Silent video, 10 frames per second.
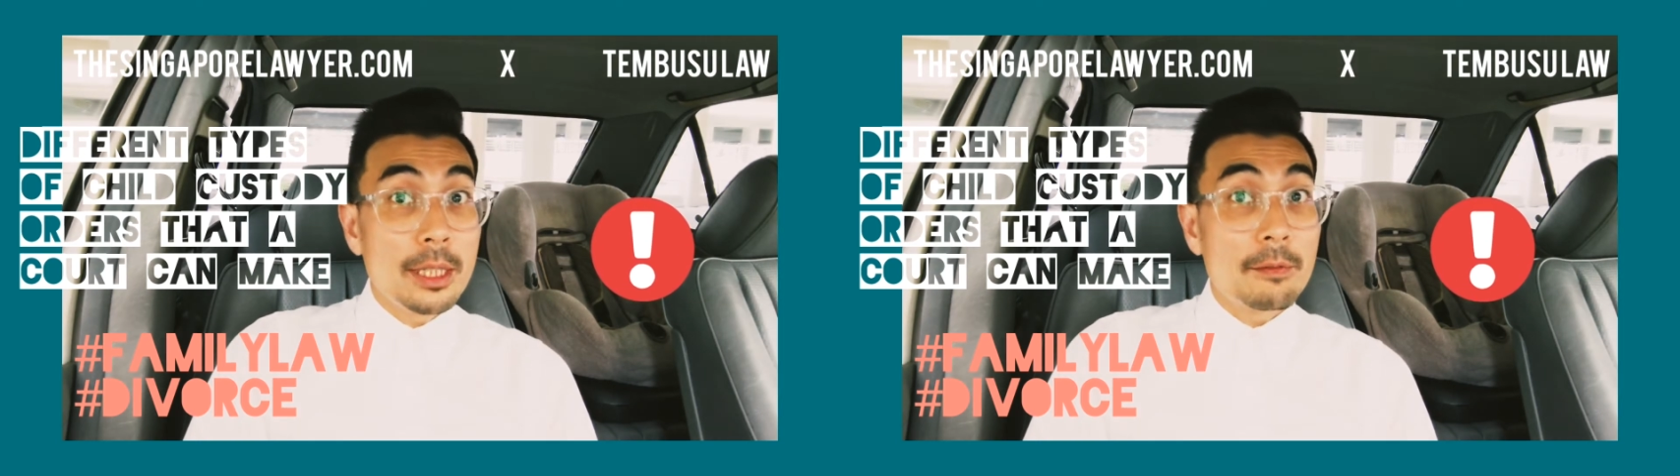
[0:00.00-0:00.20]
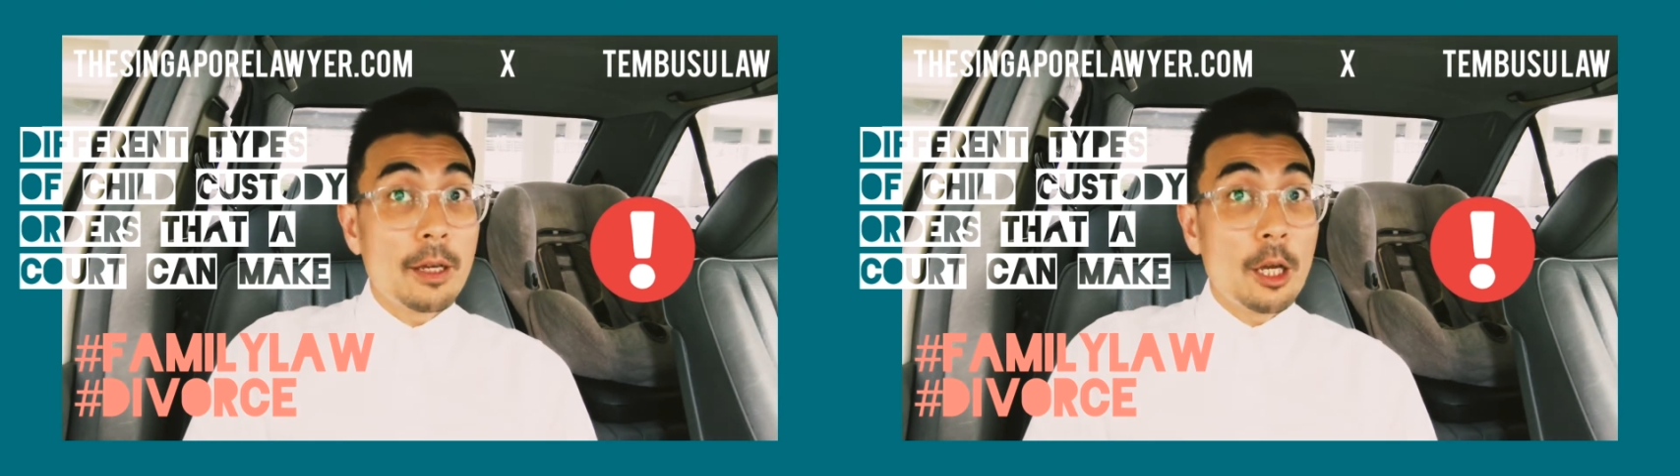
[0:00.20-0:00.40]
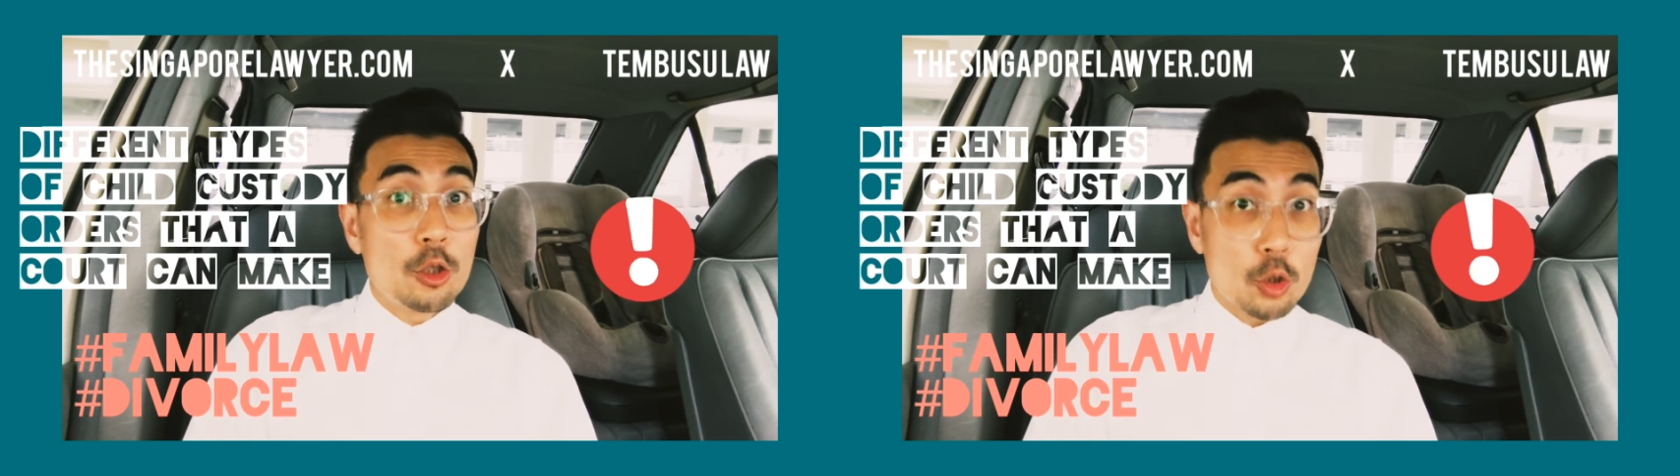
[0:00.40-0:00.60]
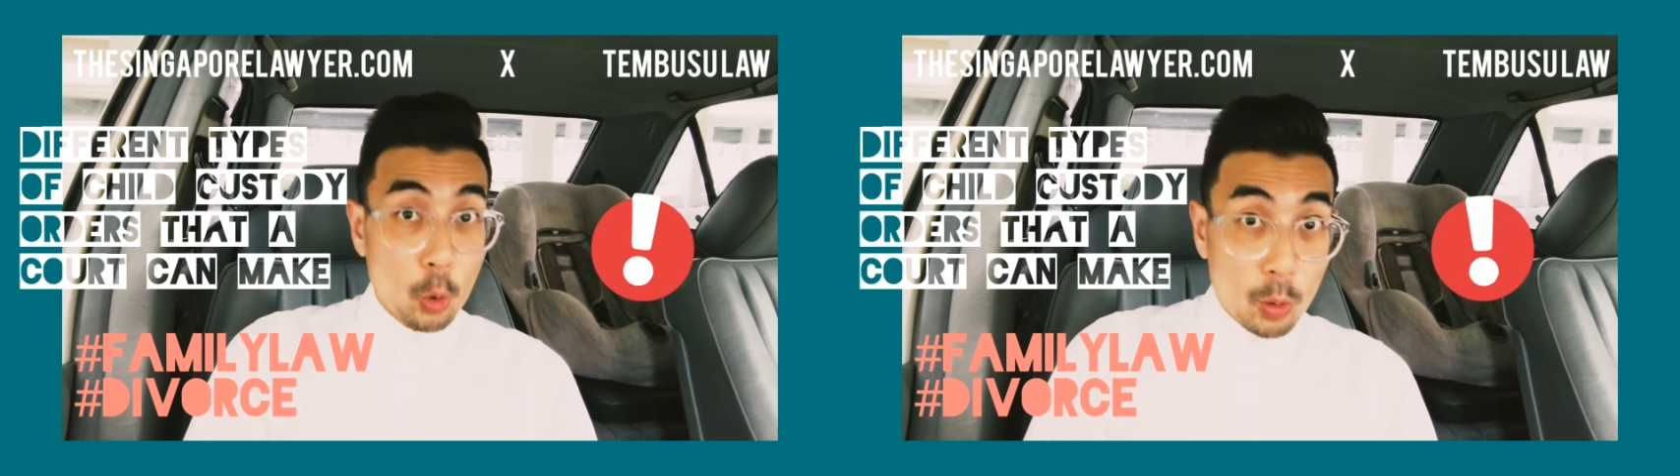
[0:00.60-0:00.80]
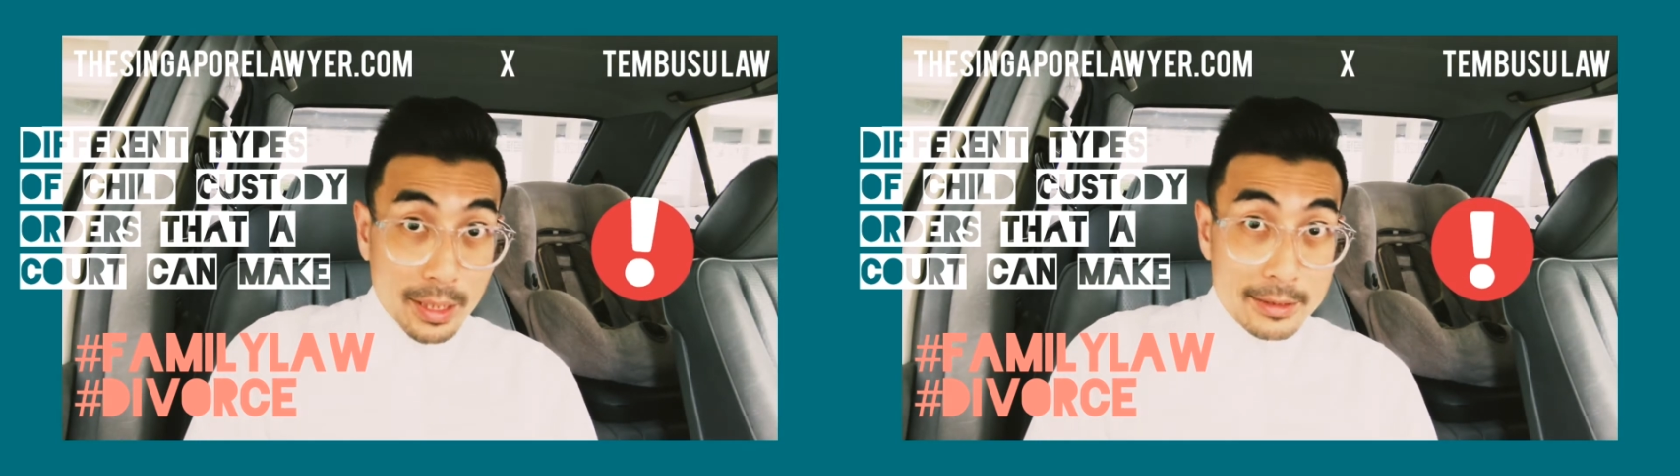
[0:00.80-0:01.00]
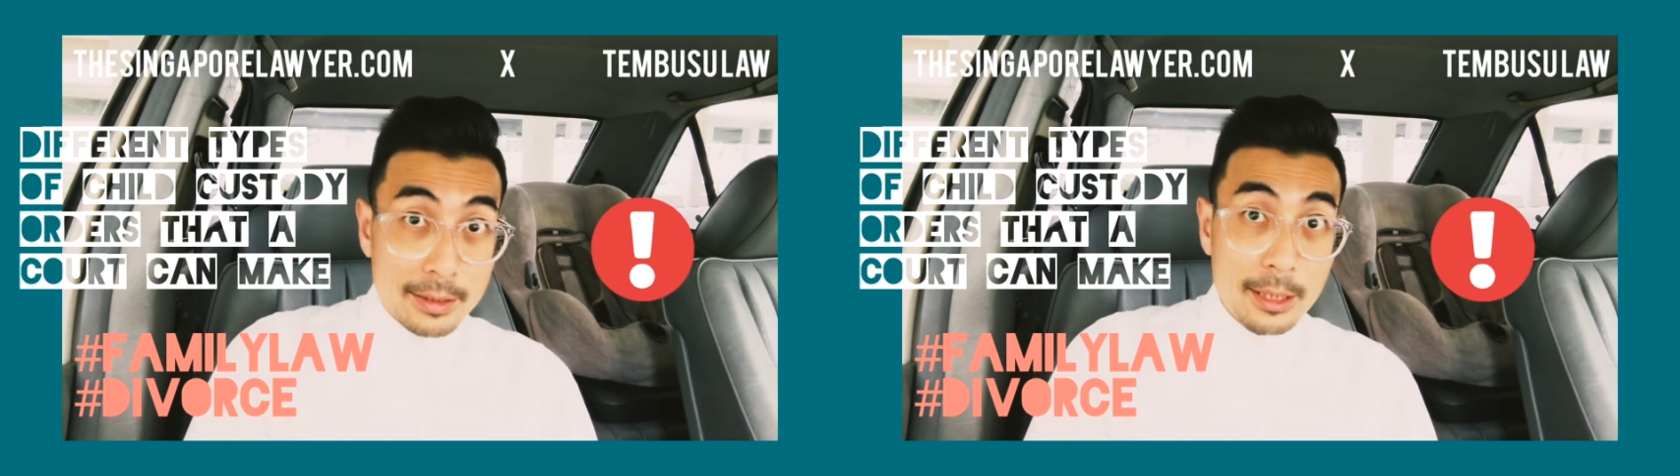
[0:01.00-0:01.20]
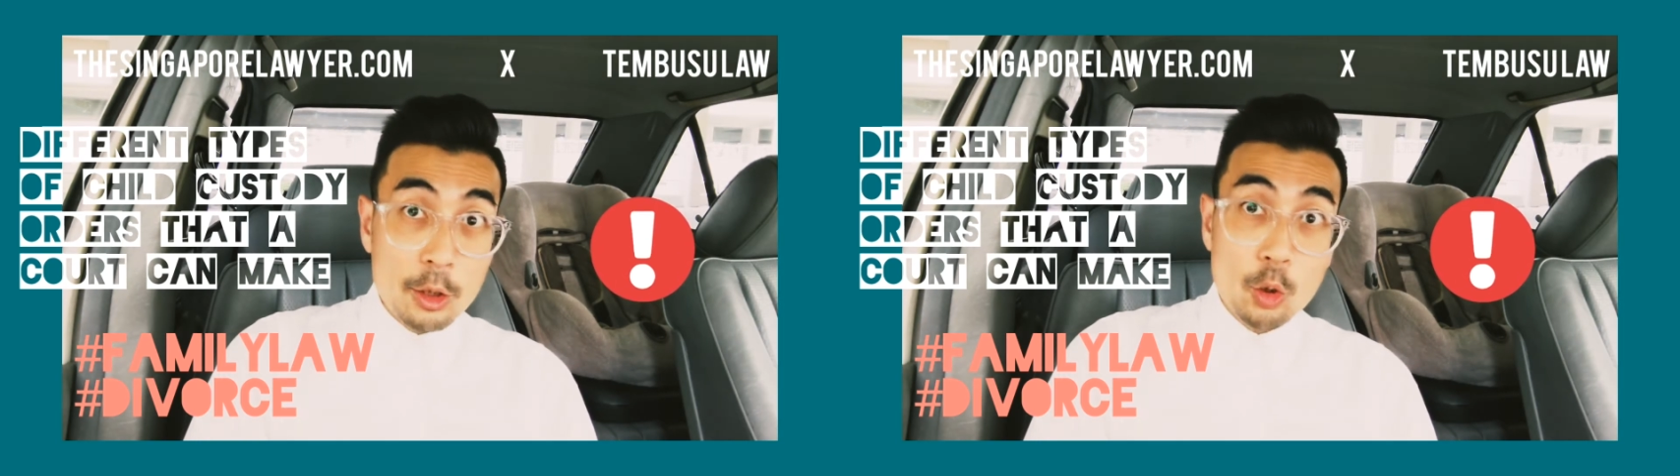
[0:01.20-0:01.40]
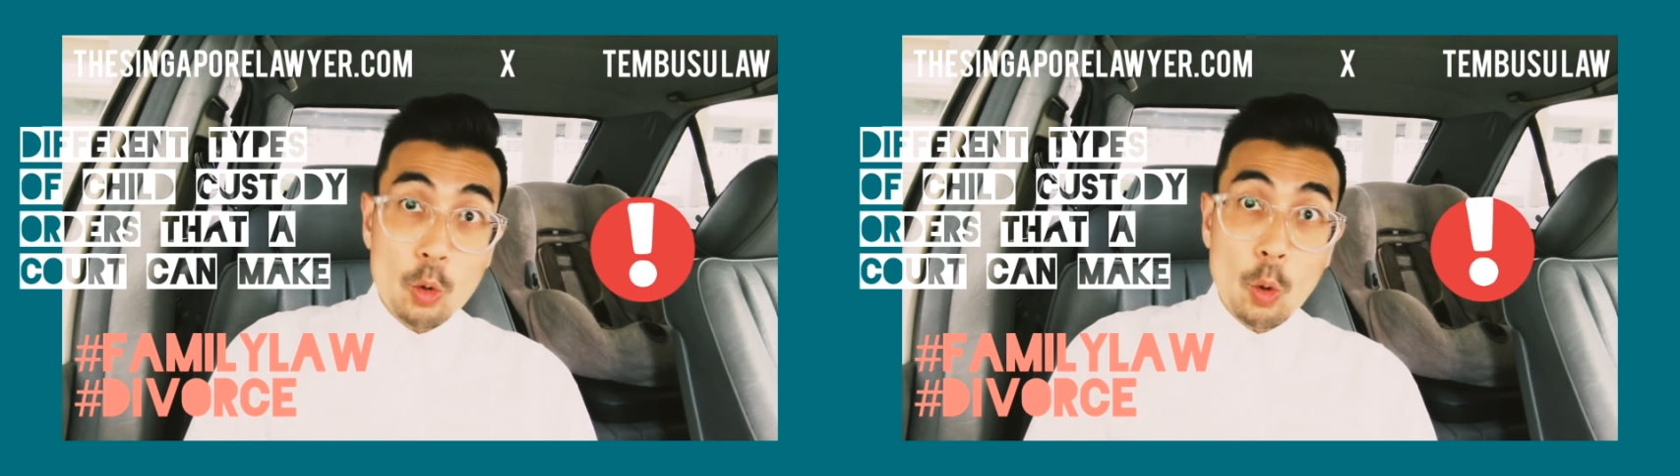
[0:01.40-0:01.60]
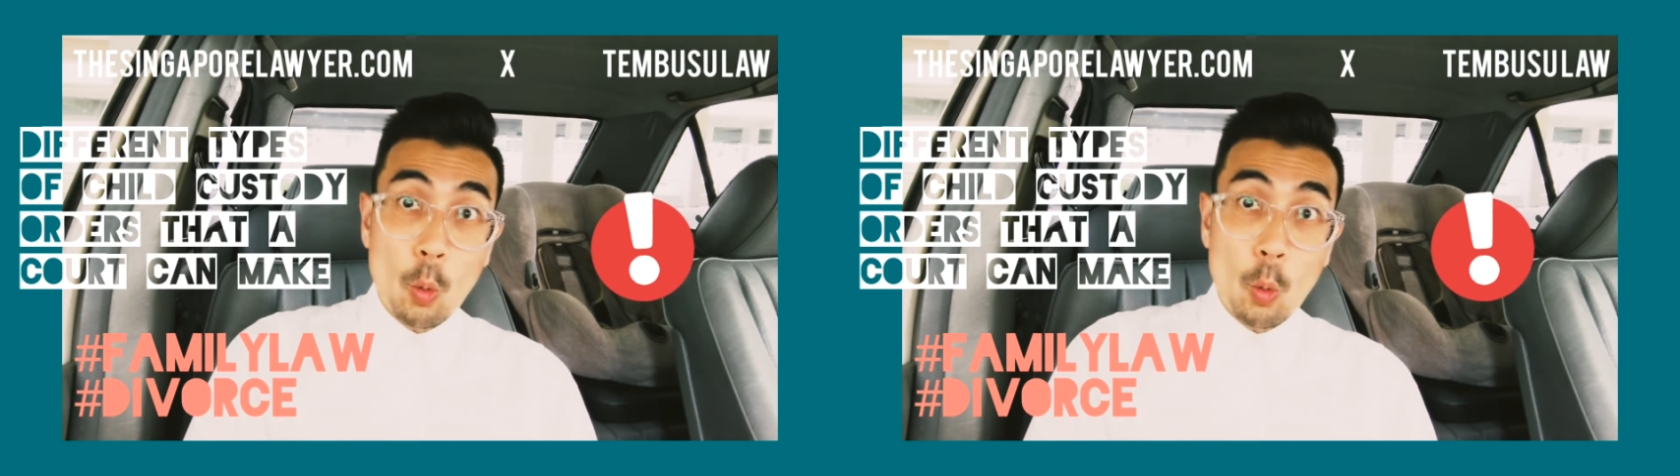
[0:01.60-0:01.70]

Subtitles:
give sole custody to